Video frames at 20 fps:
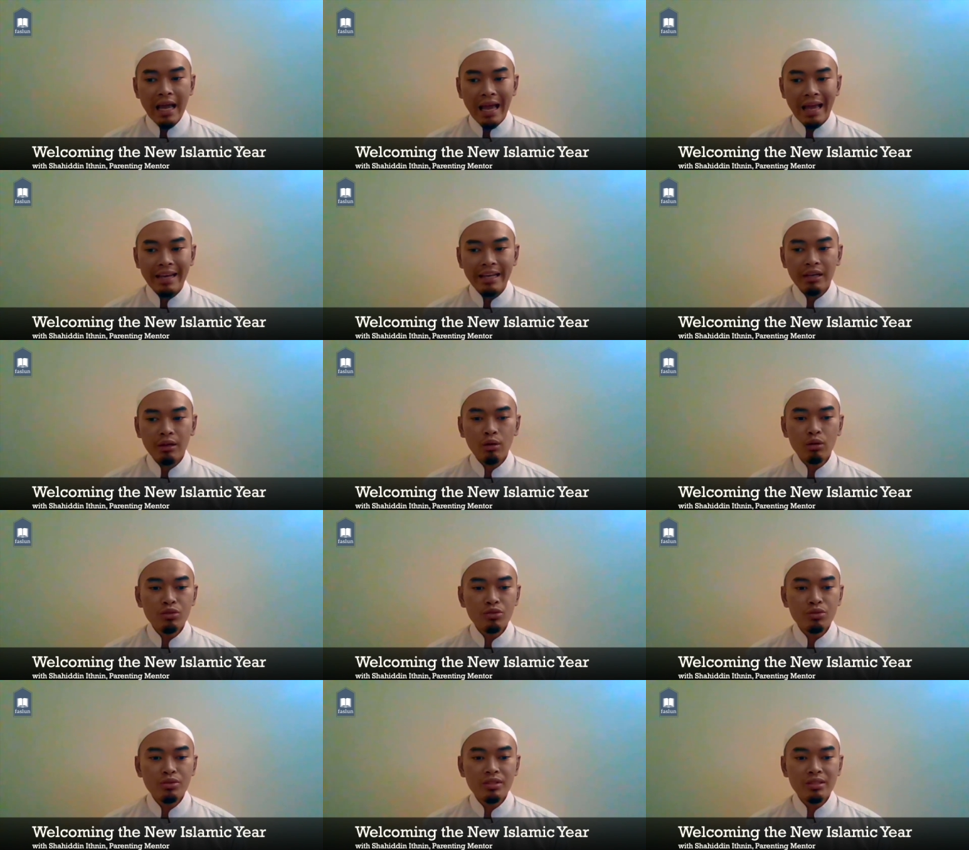And they
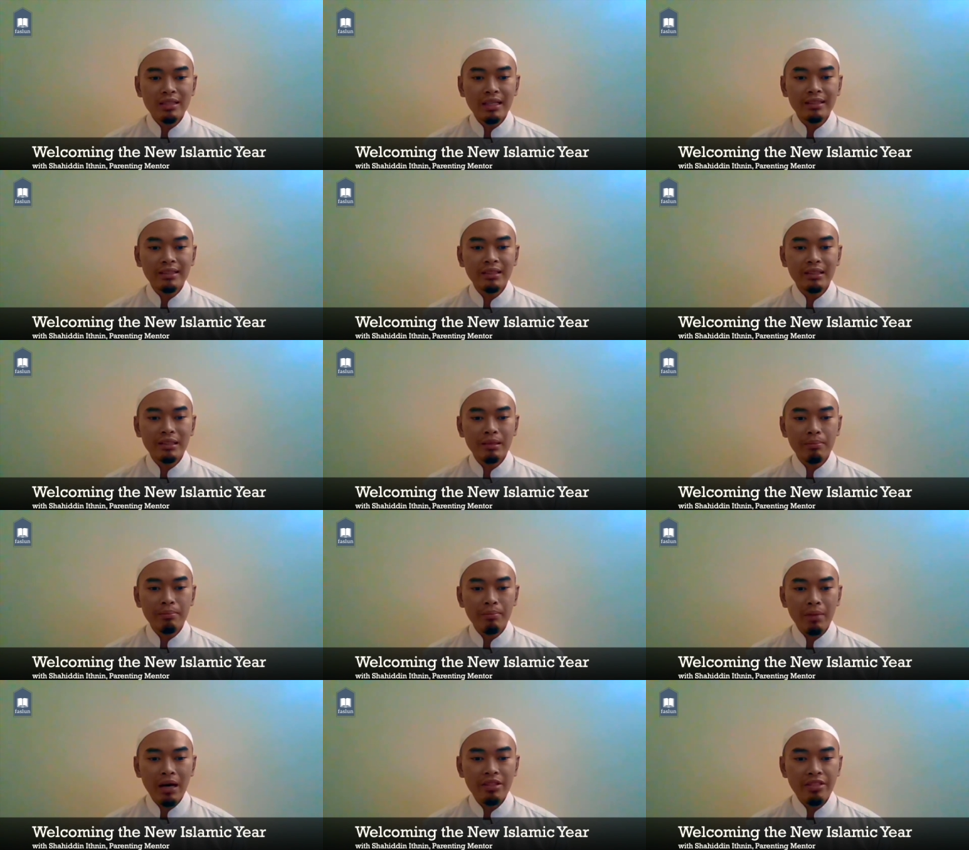also started
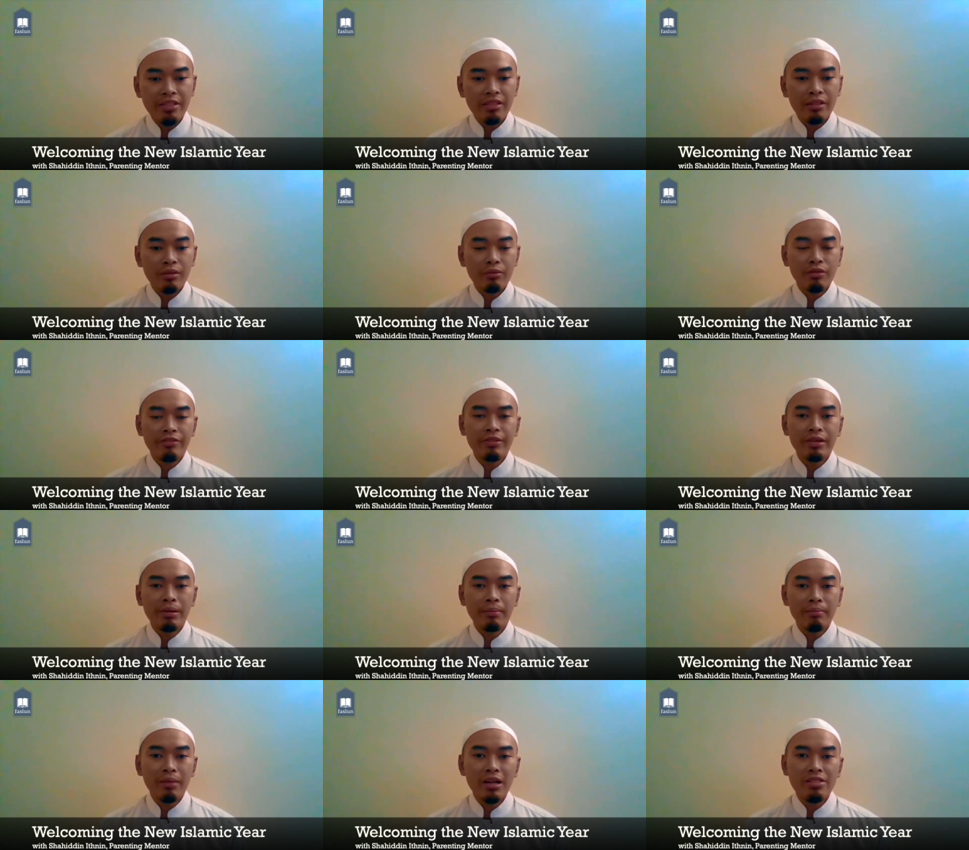the month with
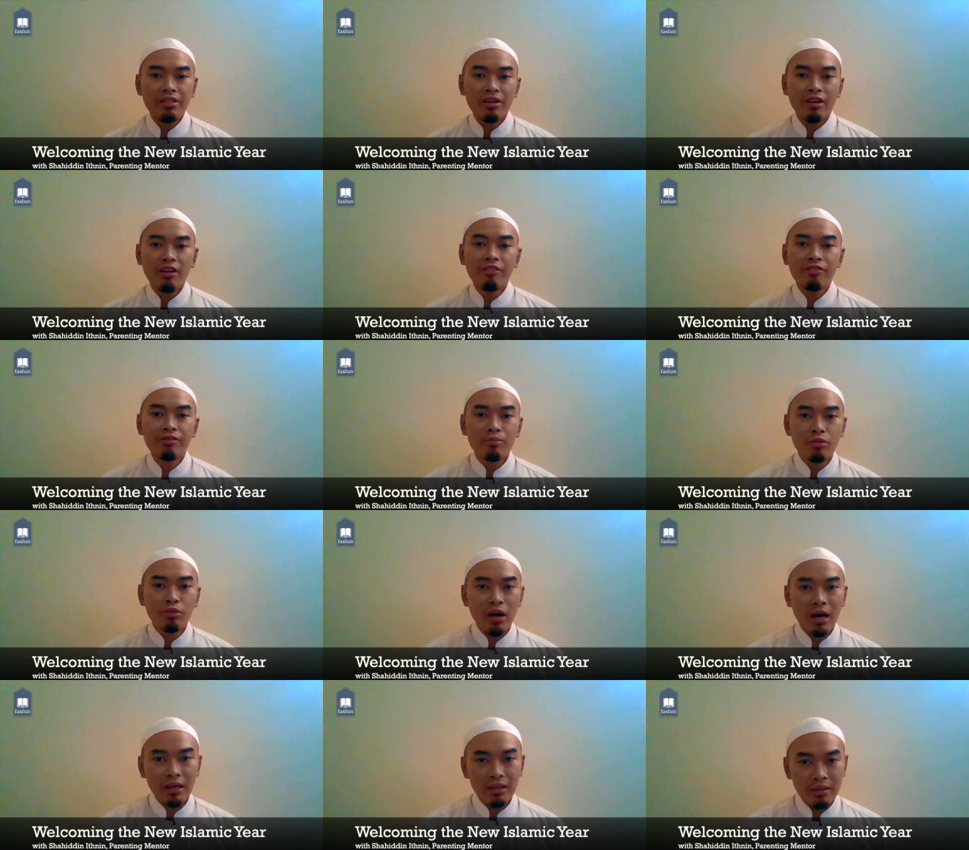the month of
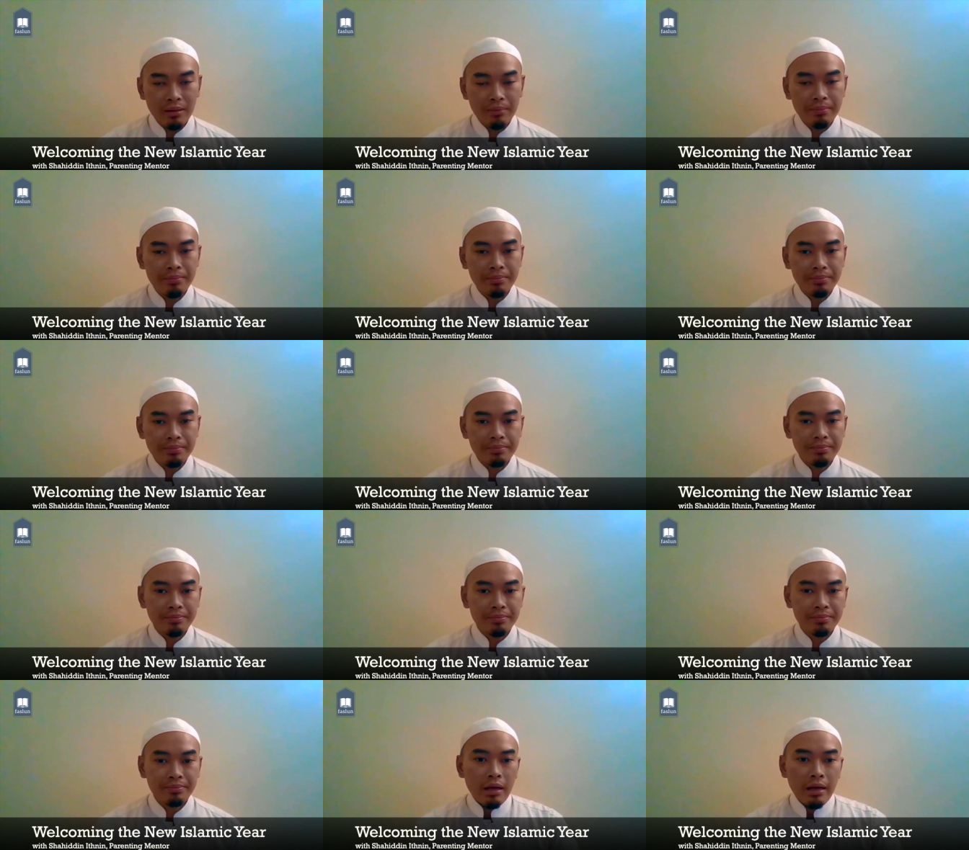Muharram.
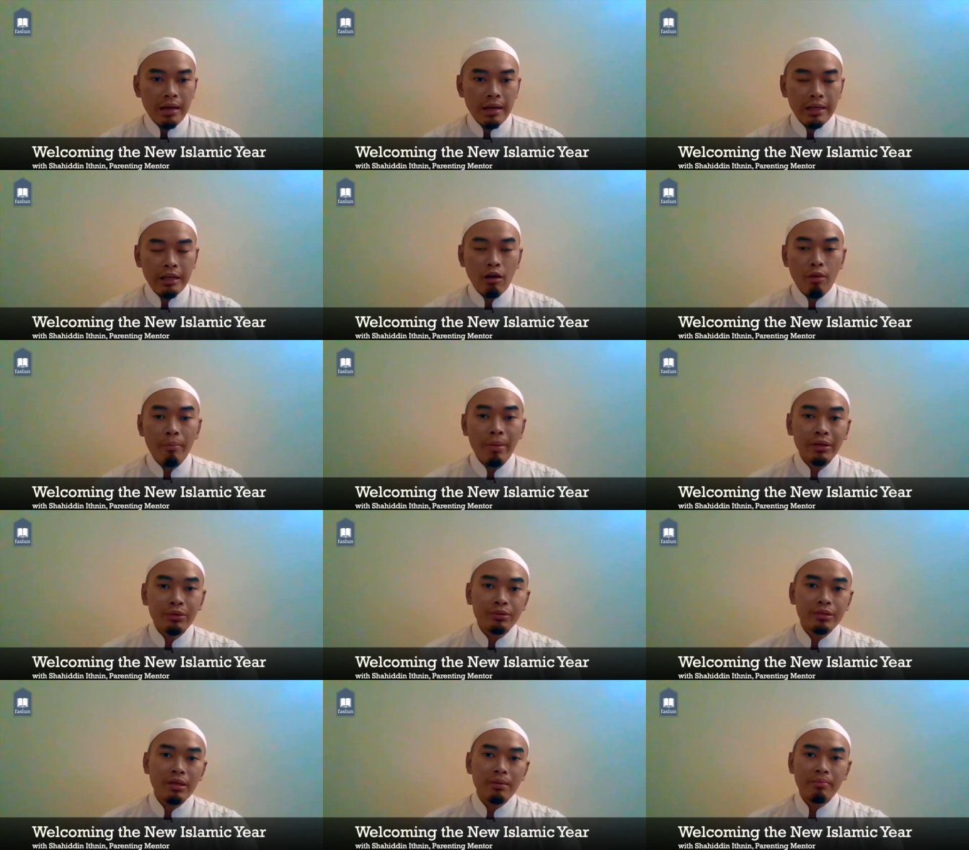Now,
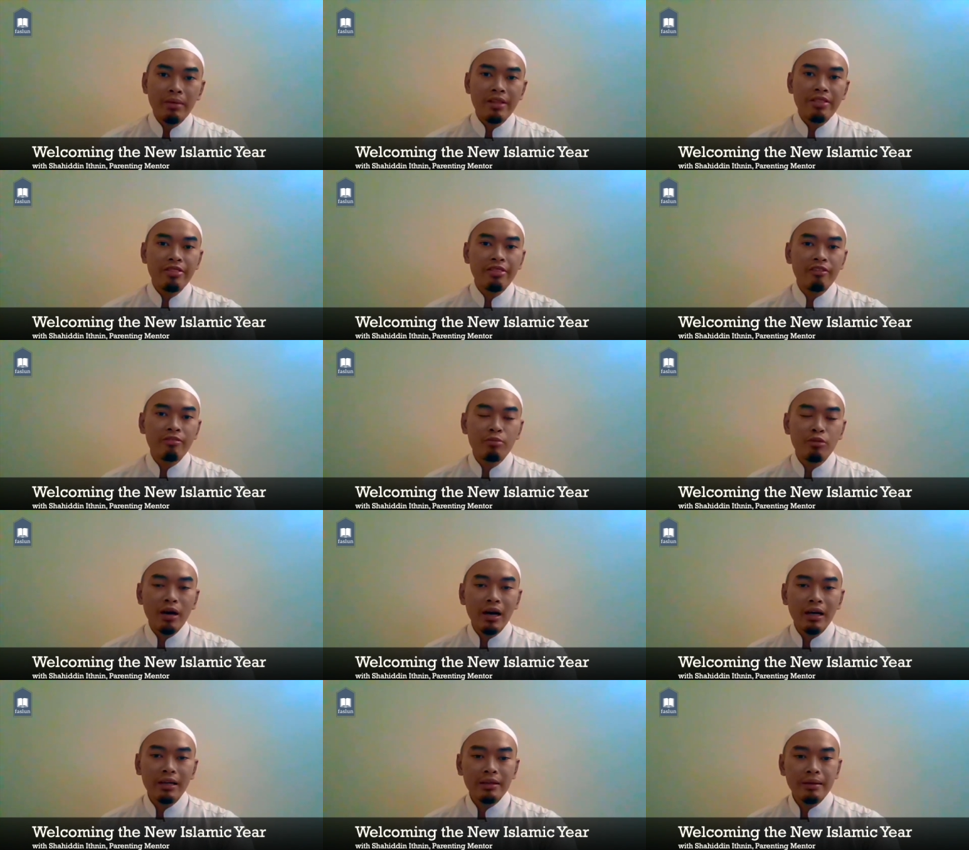back to the month of
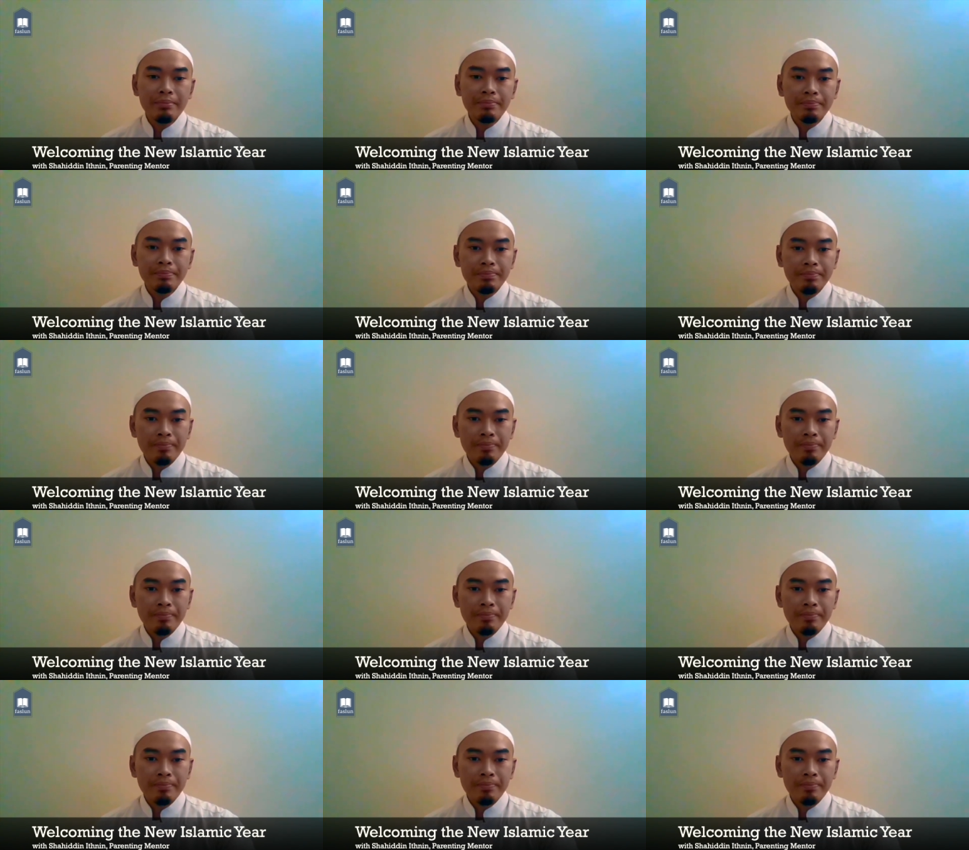Muharram,